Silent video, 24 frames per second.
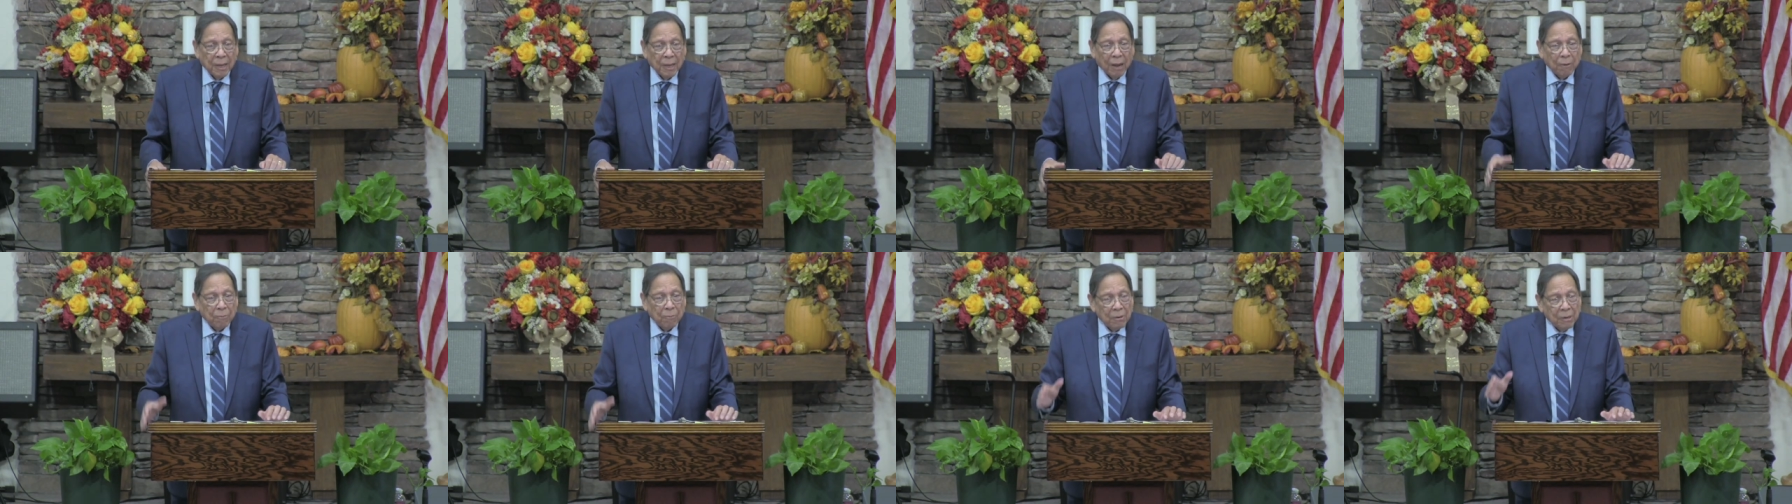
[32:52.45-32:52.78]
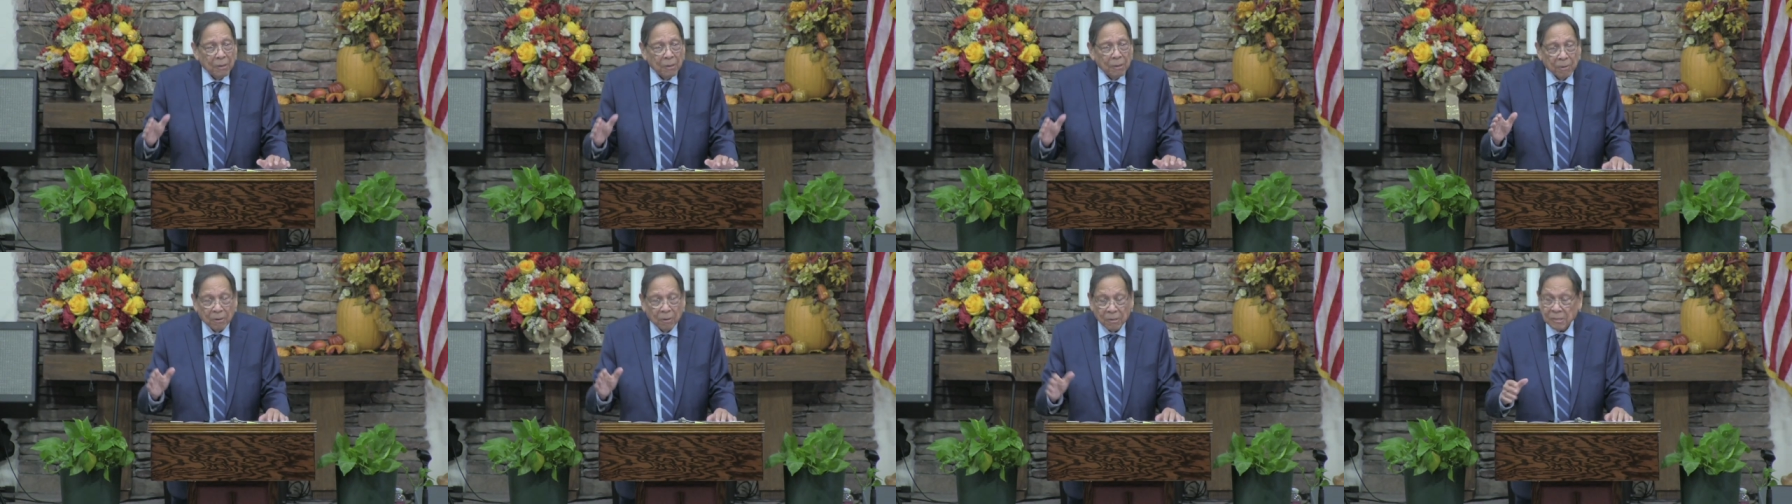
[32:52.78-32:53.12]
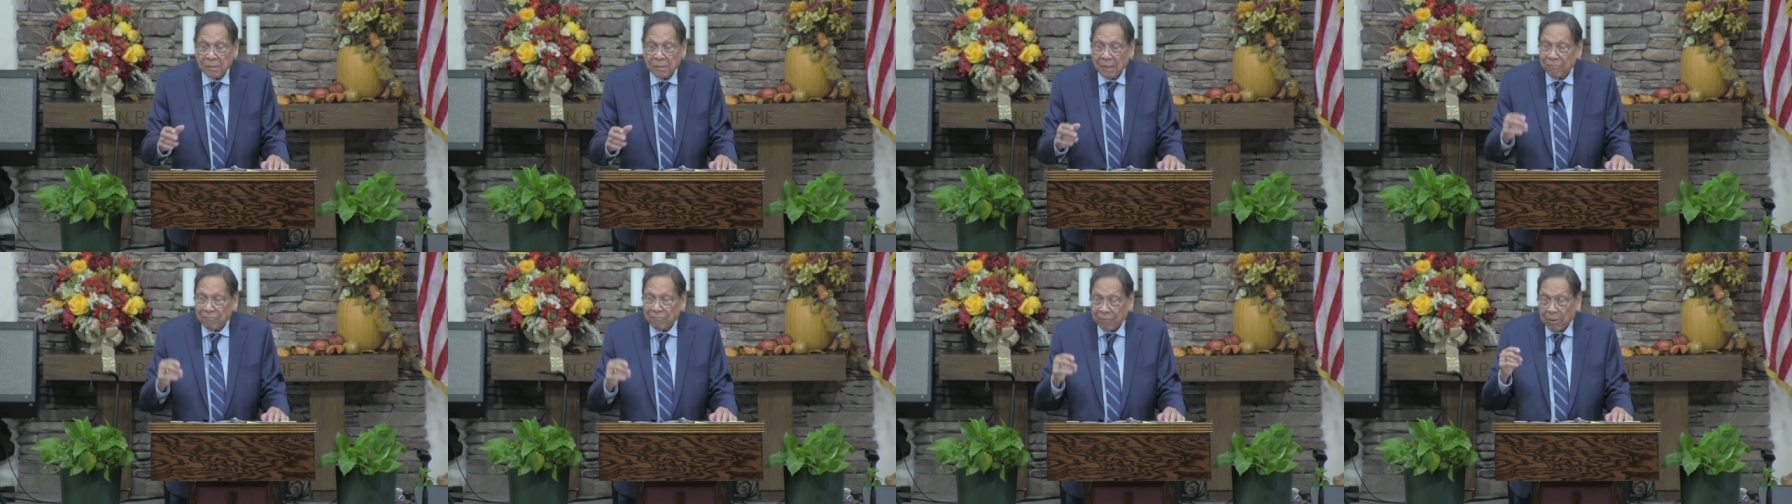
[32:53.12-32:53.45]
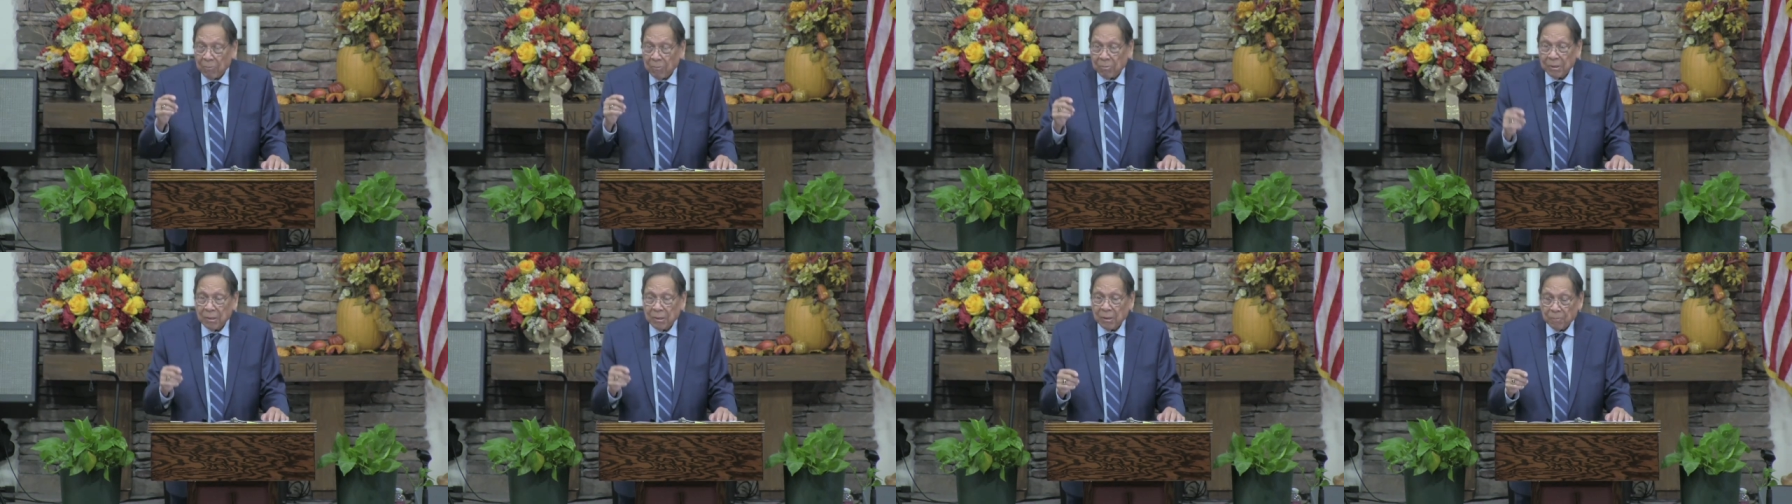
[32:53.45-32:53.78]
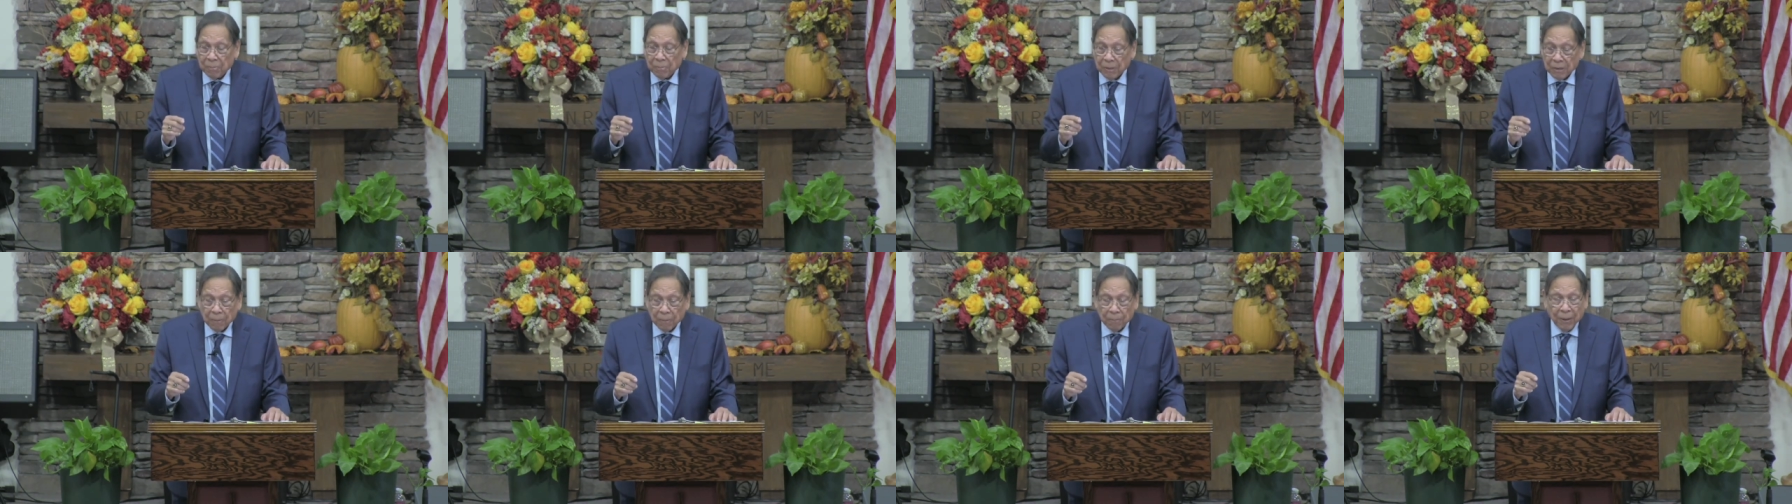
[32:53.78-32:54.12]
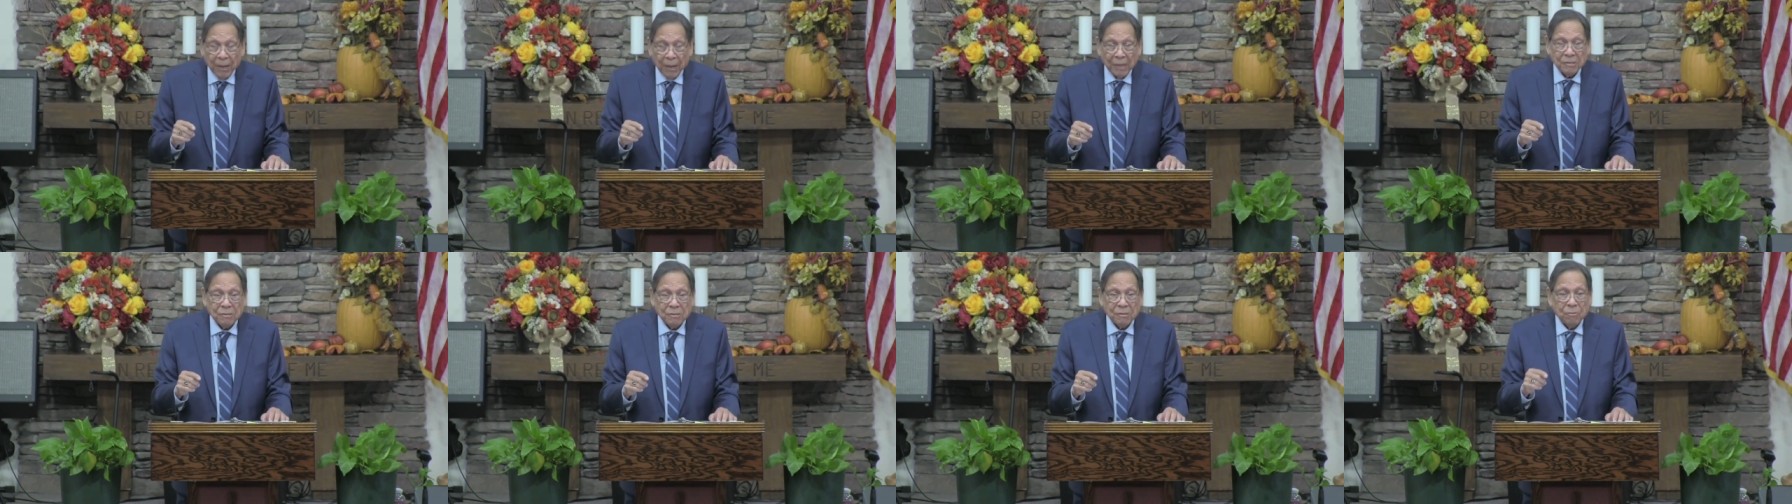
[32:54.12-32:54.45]
I really, because if I wouldn't have been a
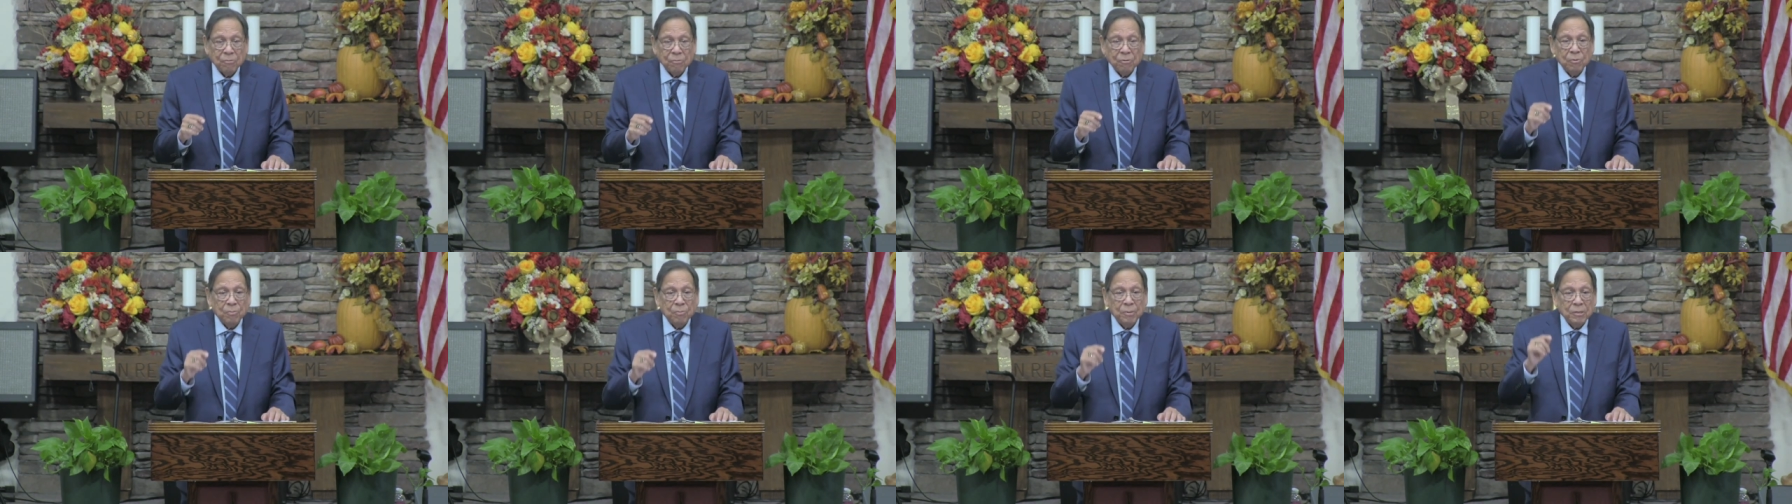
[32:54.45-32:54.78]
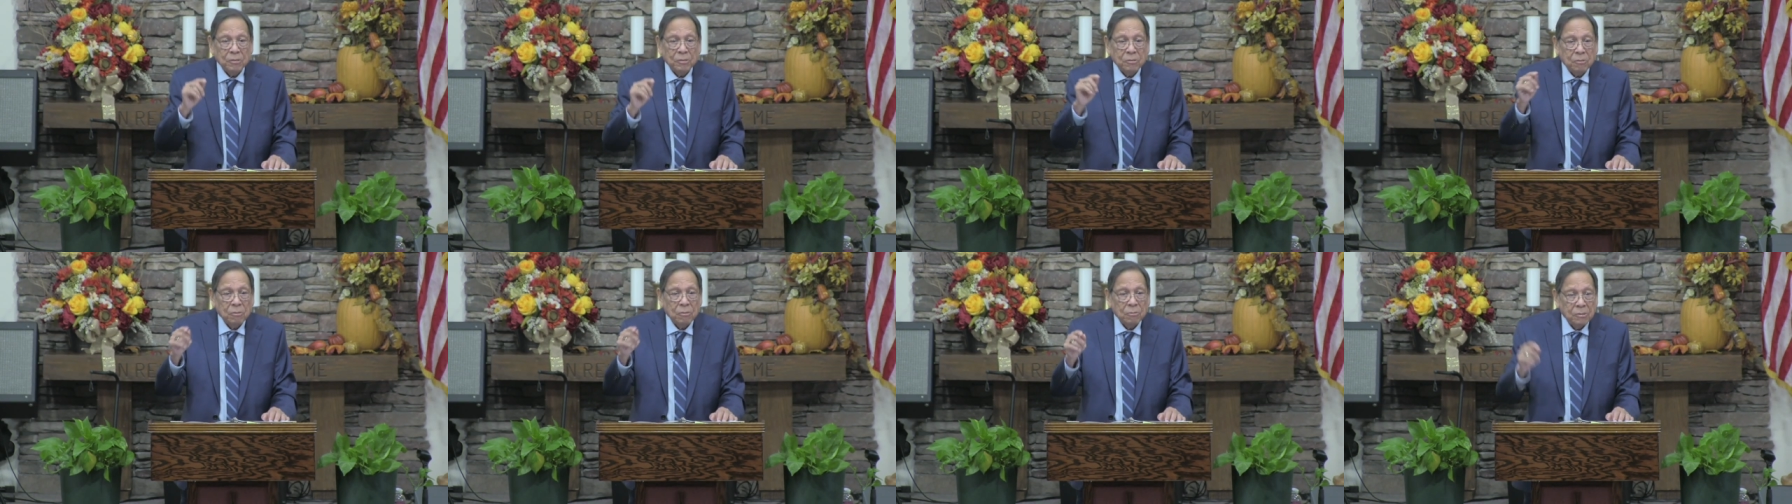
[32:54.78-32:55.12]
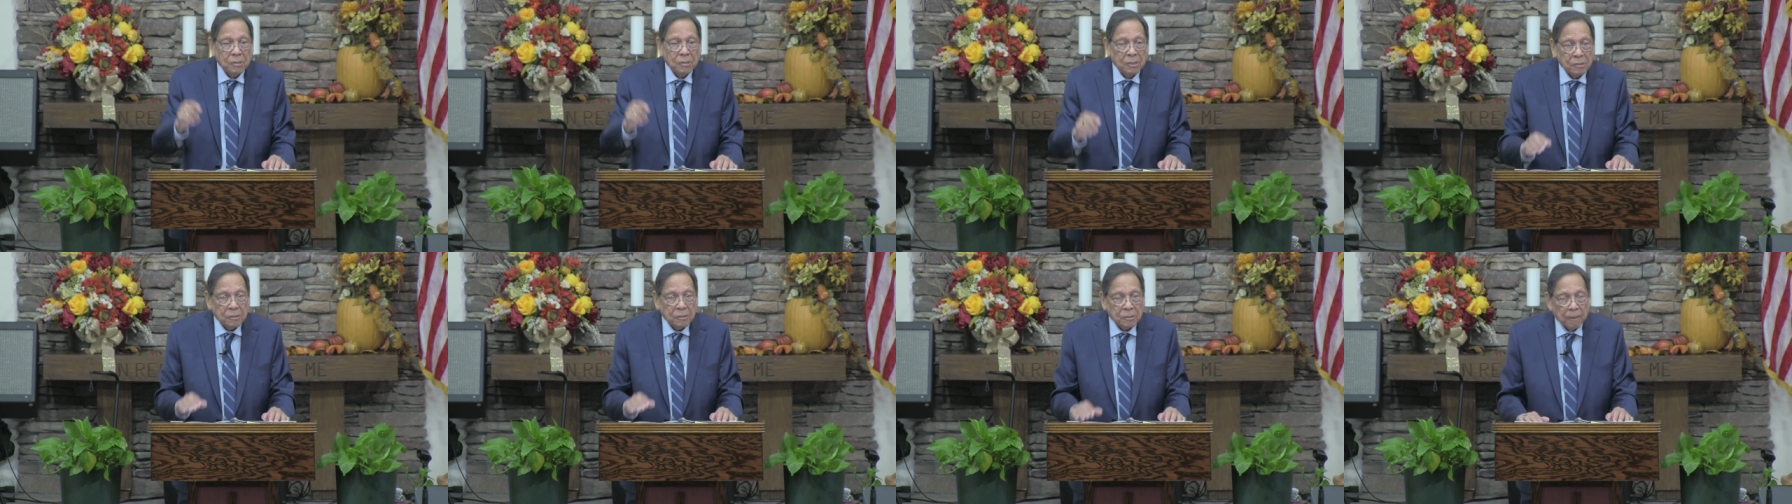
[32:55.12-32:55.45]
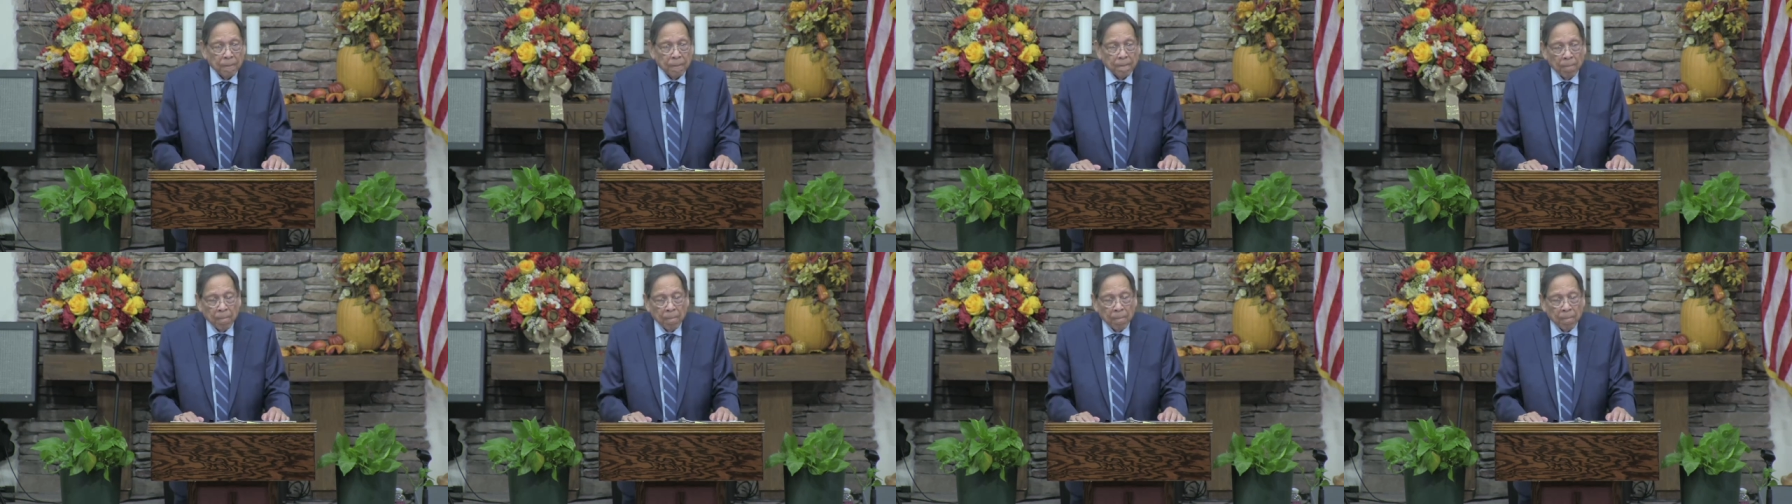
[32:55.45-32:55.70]
pastor, I would have been a school teacher